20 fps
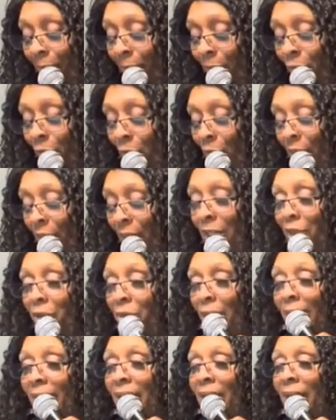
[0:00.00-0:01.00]
You know, he's
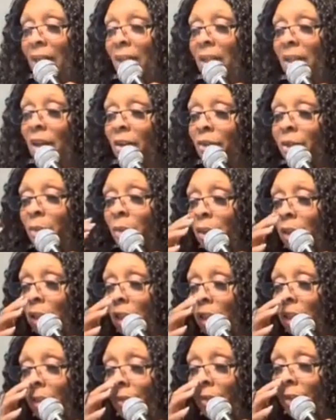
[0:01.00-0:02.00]
trying to get comfortable
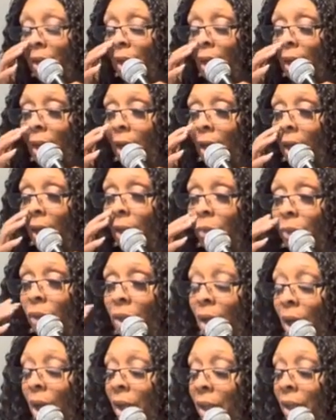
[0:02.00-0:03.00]
looking for God when
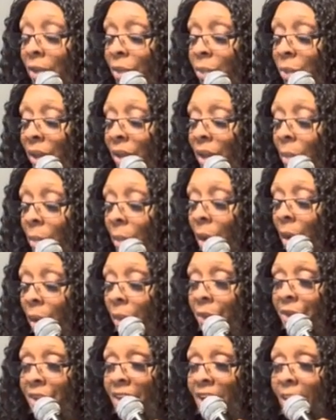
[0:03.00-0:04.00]
God is with him all
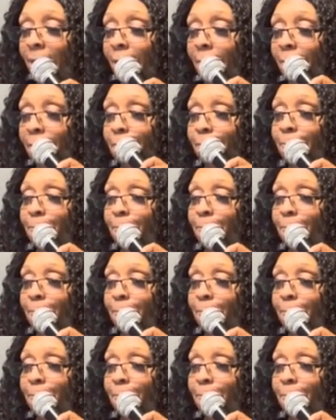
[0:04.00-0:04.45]
the time.